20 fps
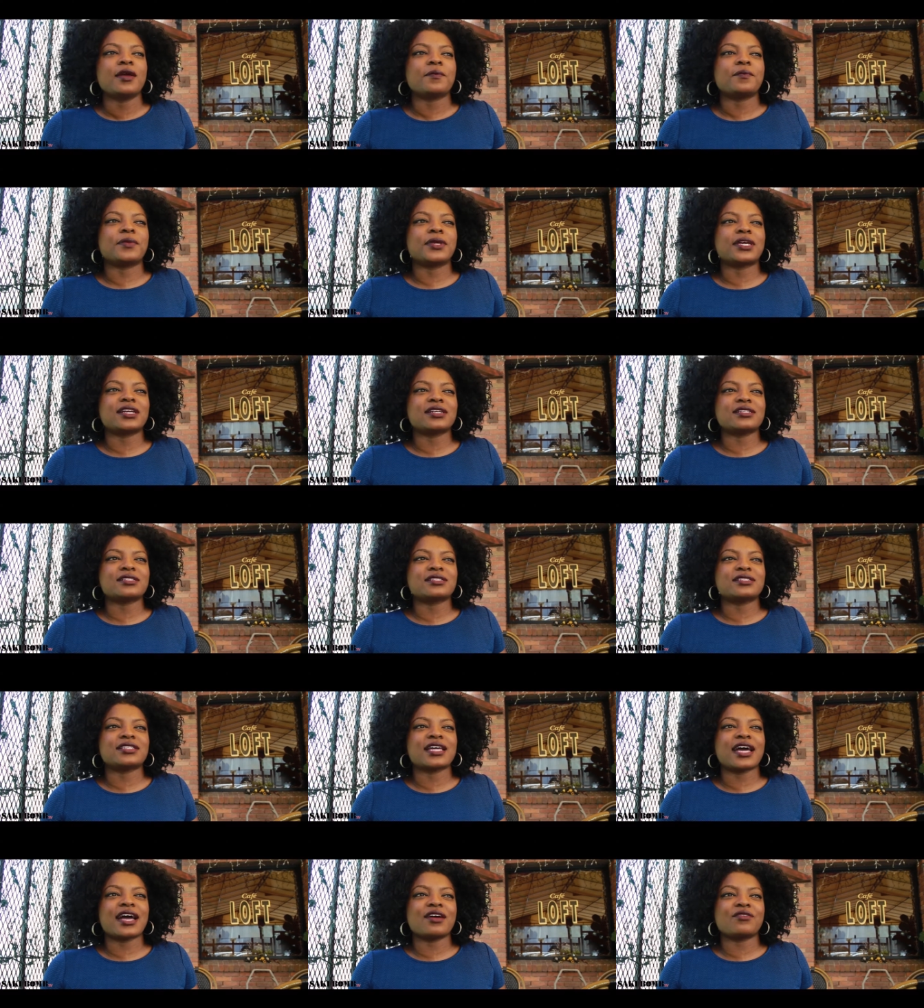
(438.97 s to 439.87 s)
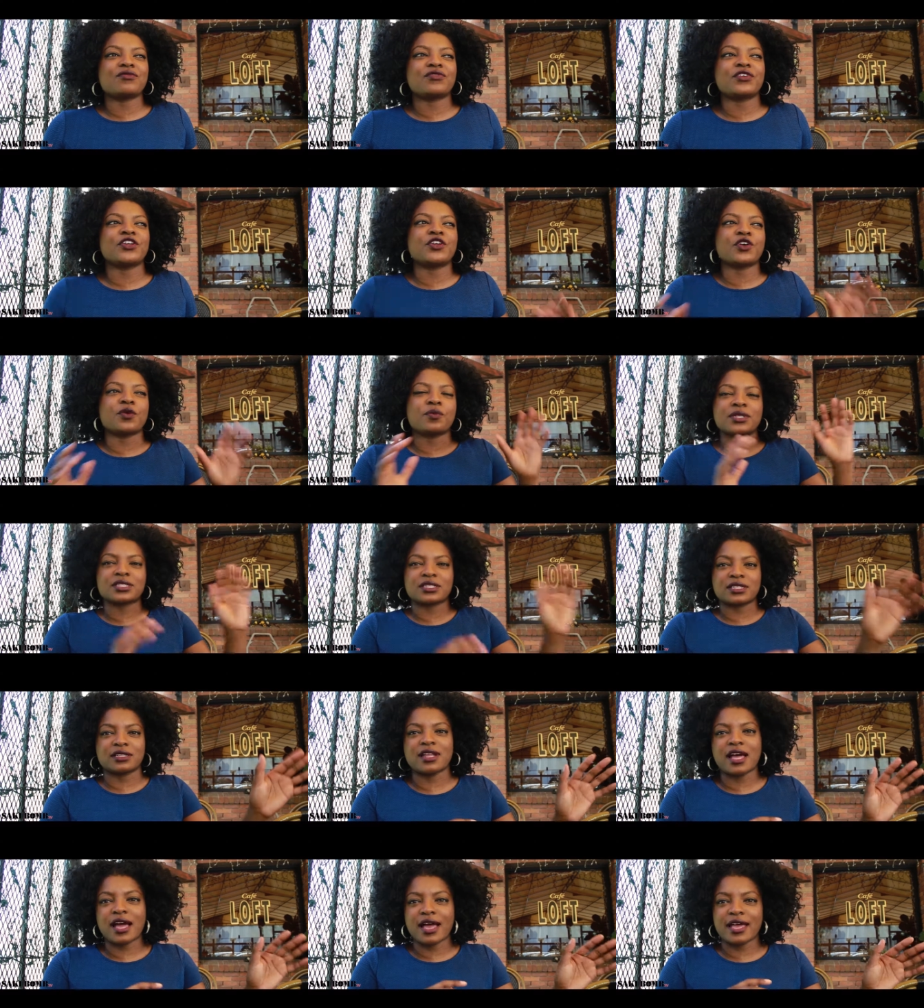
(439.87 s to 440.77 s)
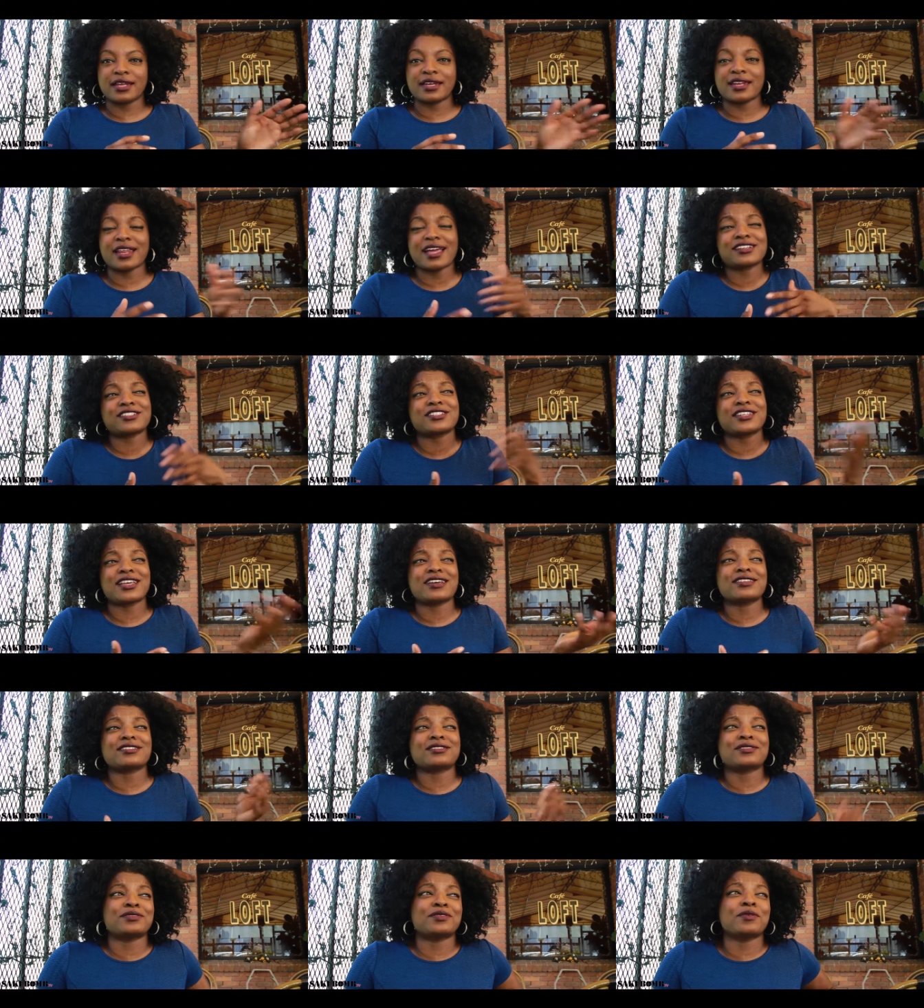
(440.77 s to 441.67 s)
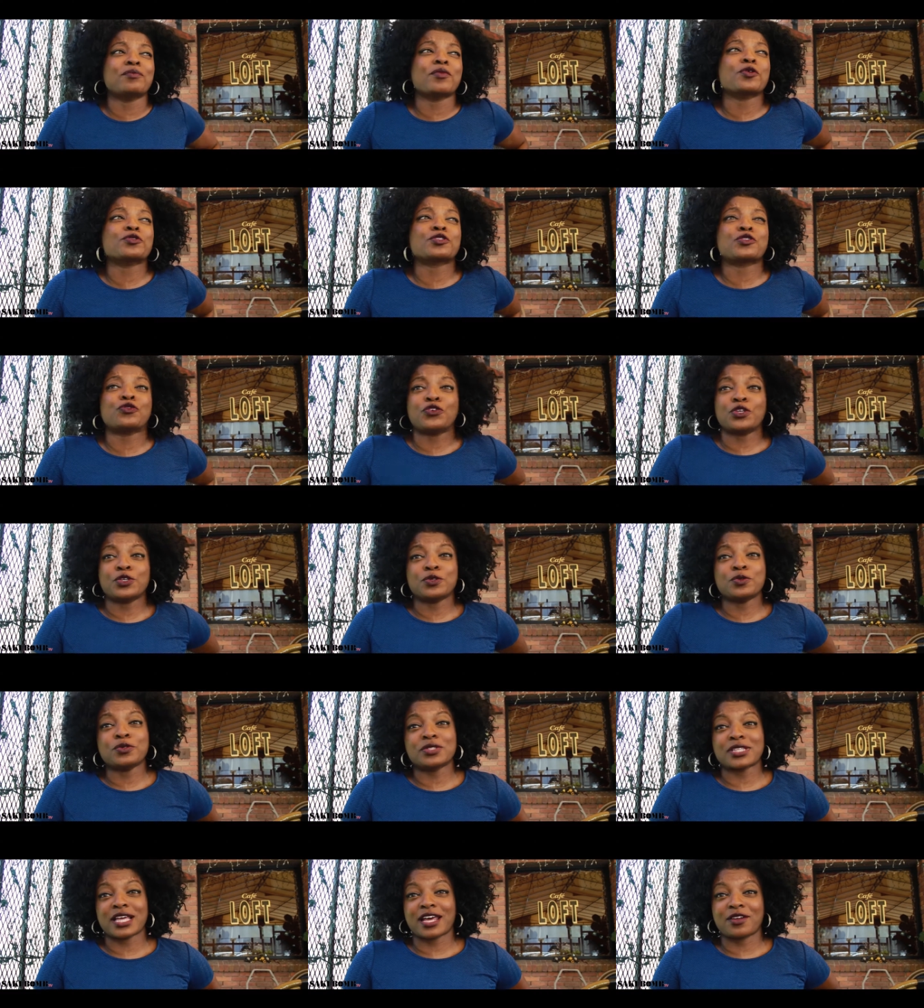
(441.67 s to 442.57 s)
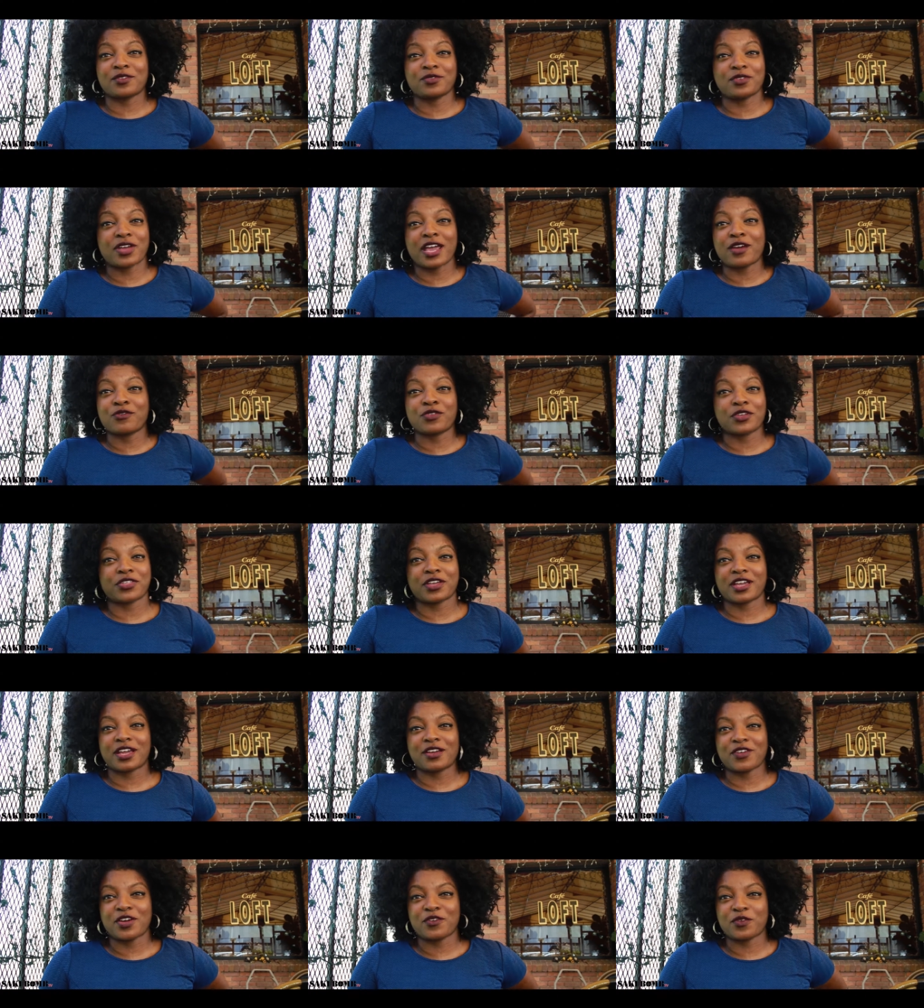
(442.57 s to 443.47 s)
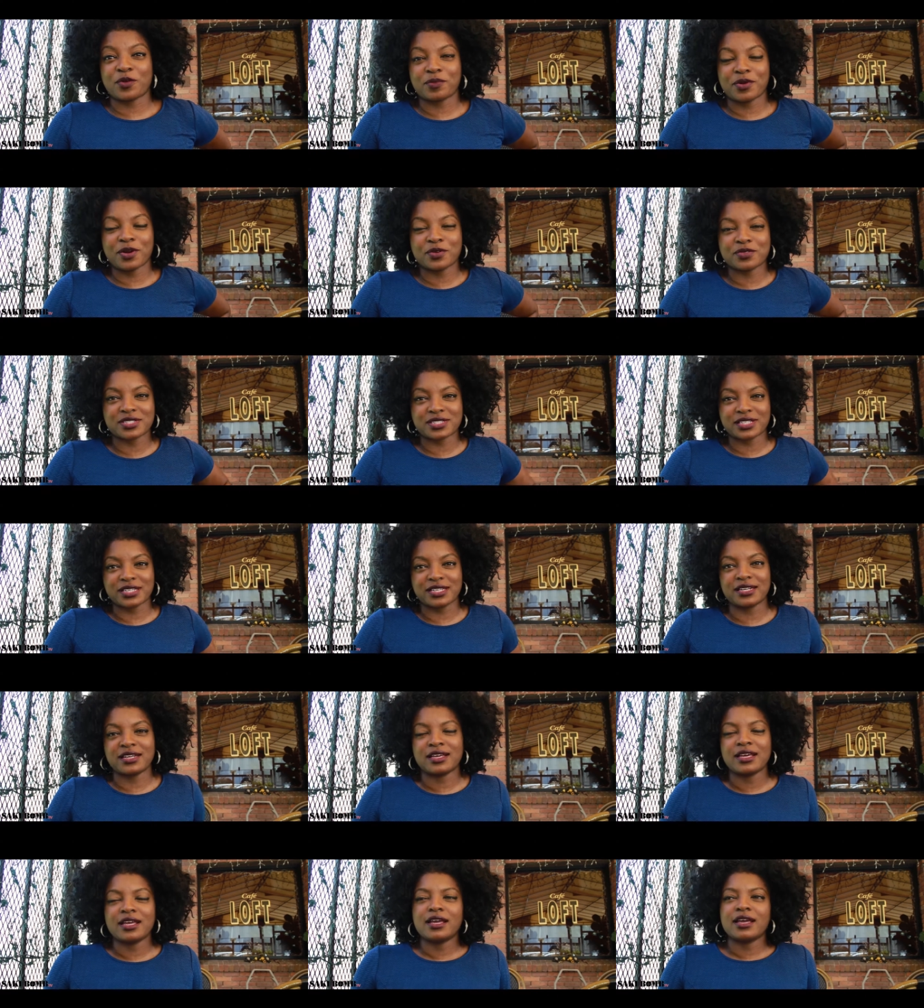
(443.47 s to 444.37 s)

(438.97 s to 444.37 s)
because that video meant a lot, and it actually has the most views out of everything I've ever posted.